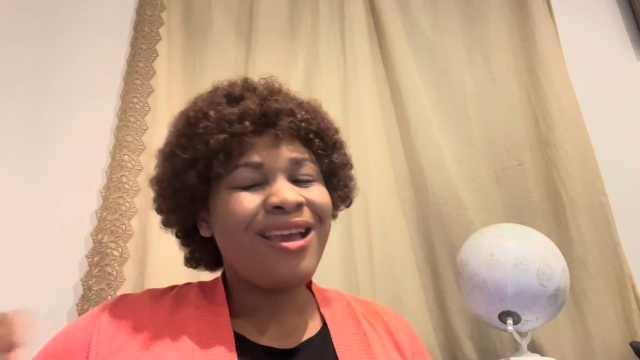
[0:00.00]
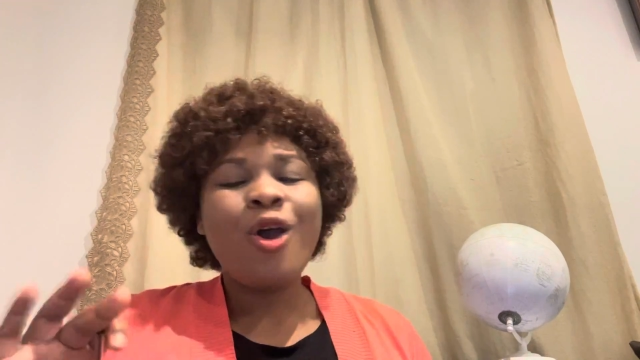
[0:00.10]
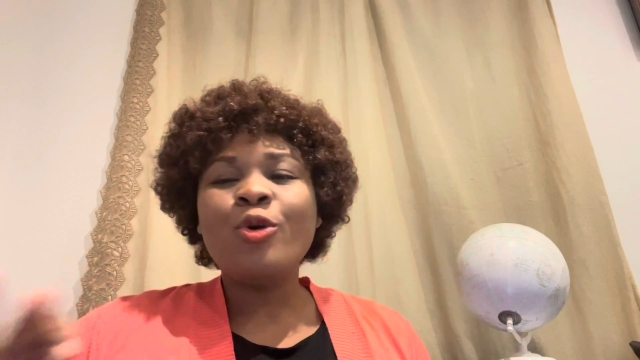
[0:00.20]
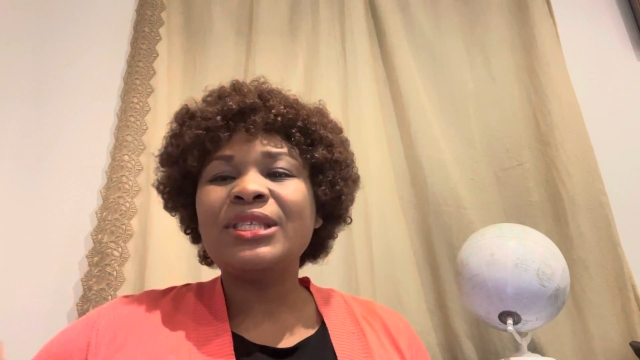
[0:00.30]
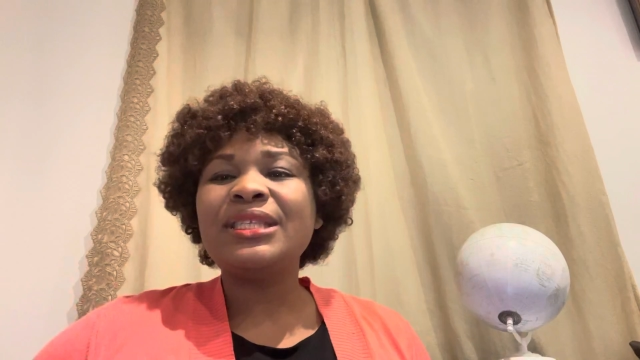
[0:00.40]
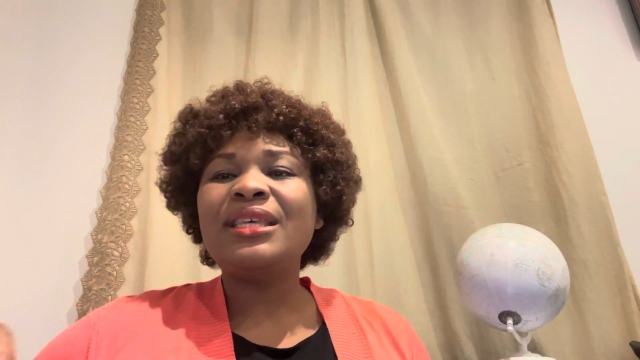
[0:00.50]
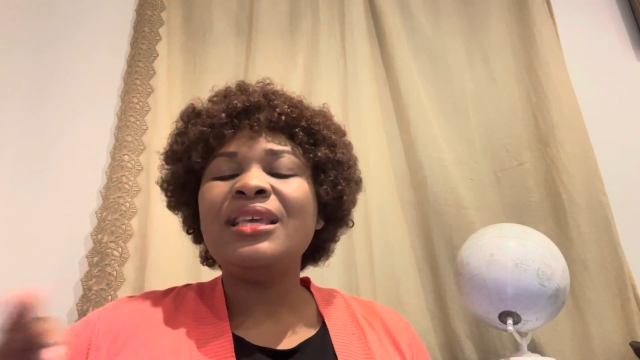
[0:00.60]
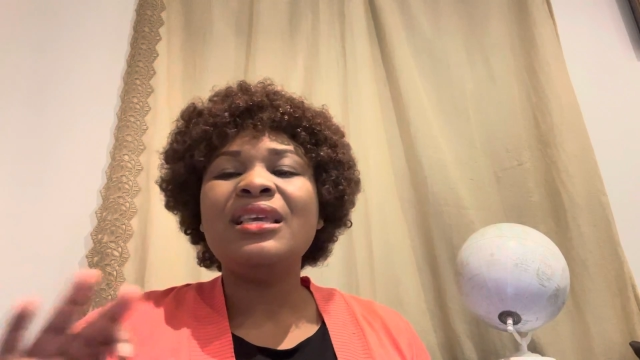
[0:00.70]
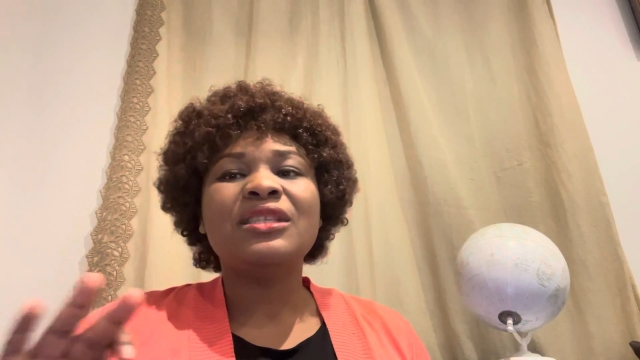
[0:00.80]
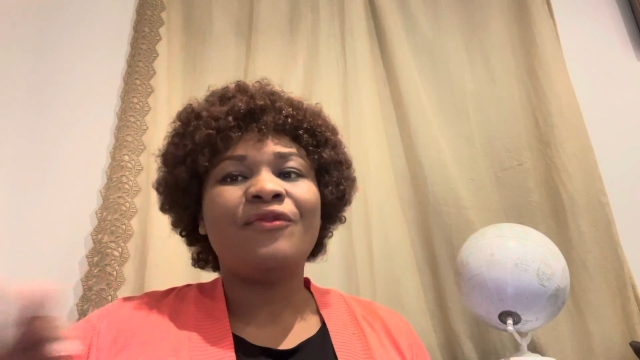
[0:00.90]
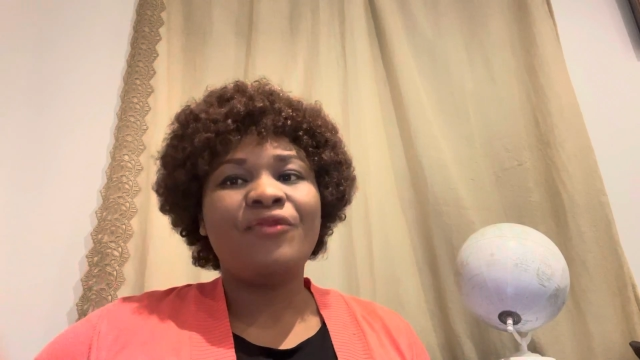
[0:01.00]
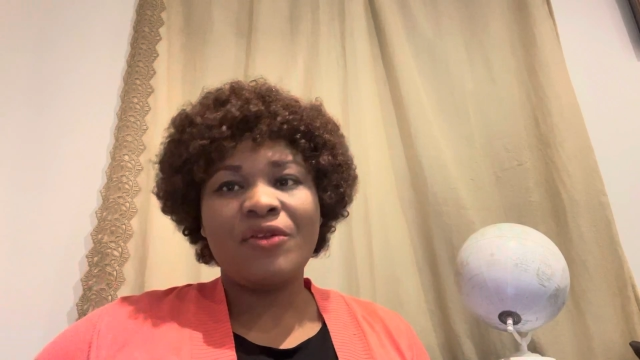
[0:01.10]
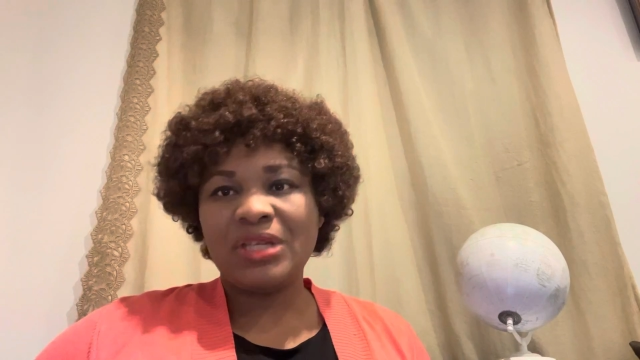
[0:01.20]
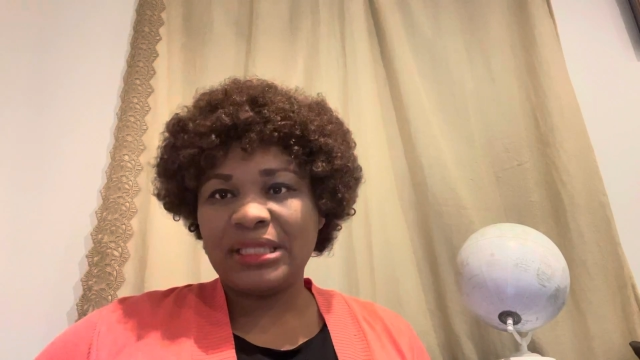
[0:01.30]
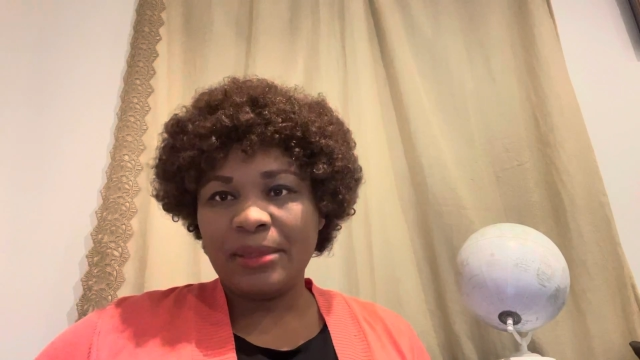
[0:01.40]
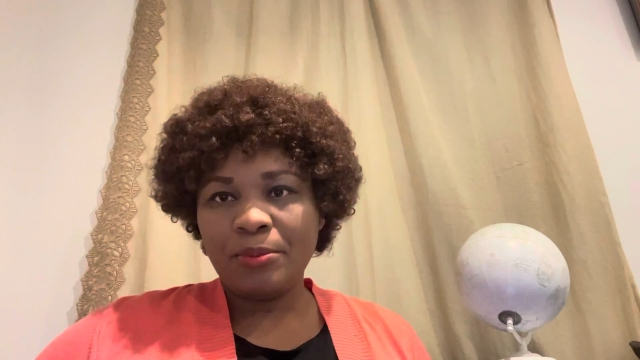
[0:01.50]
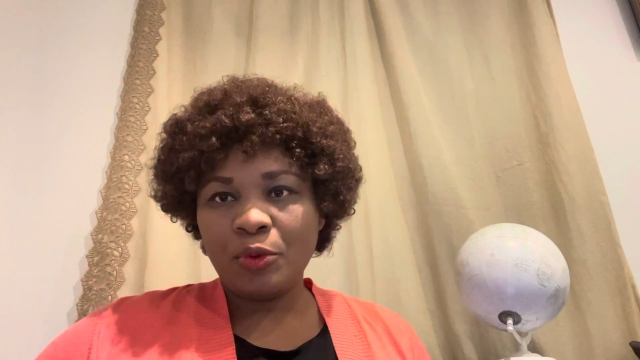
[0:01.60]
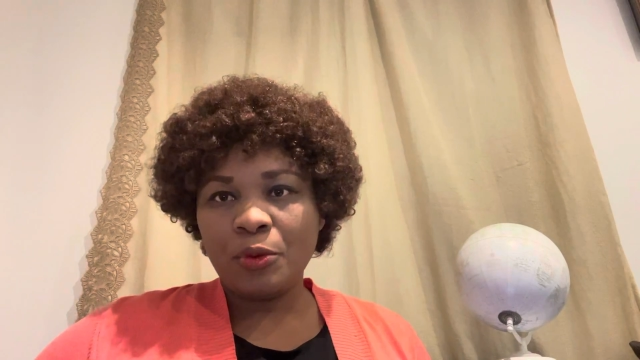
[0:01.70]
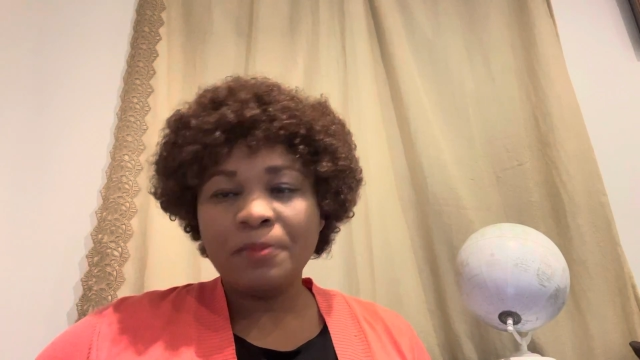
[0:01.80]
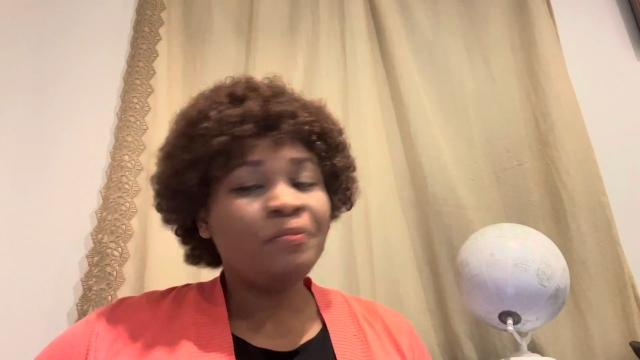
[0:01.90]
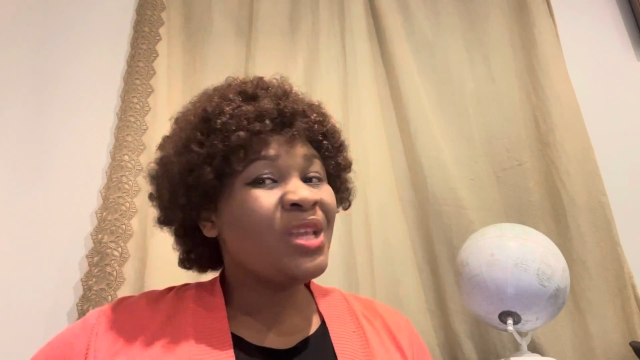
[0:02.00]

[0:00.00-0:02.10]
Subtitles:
OSCE is very simple.